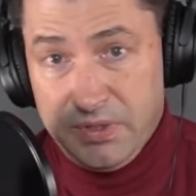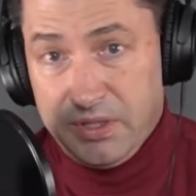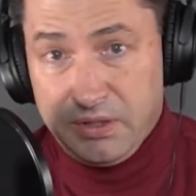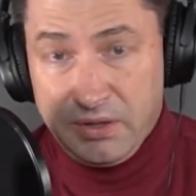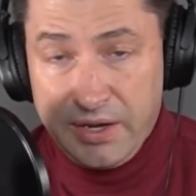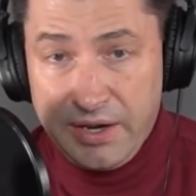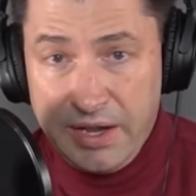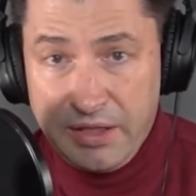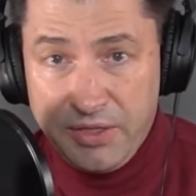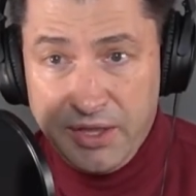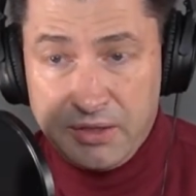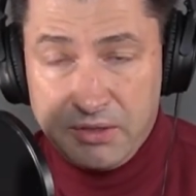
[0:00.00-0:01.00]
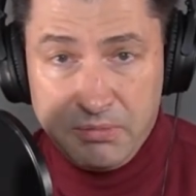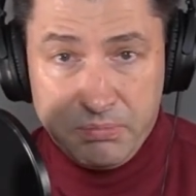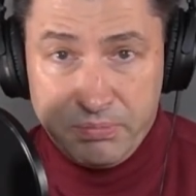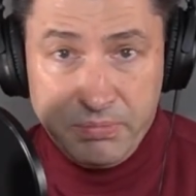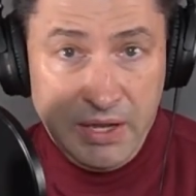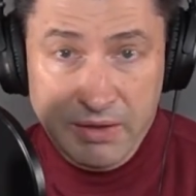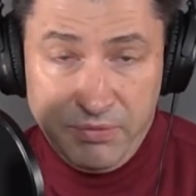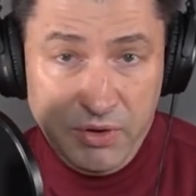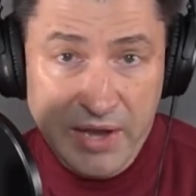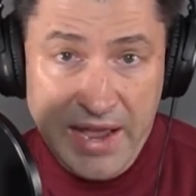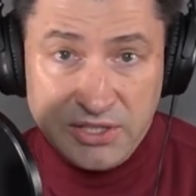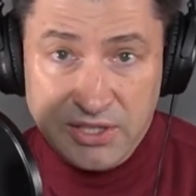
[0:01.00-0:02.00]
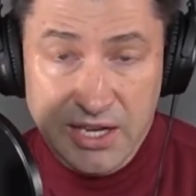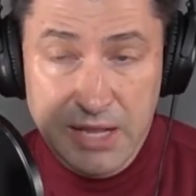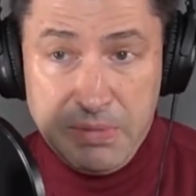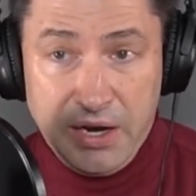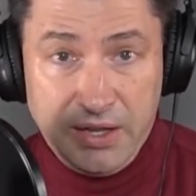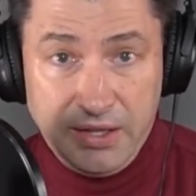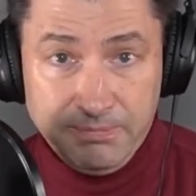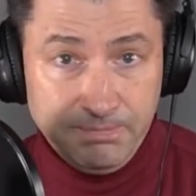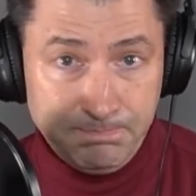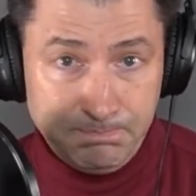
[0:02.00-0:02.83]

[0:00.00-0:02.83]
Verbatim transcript: You know, I think if you'd asked anybody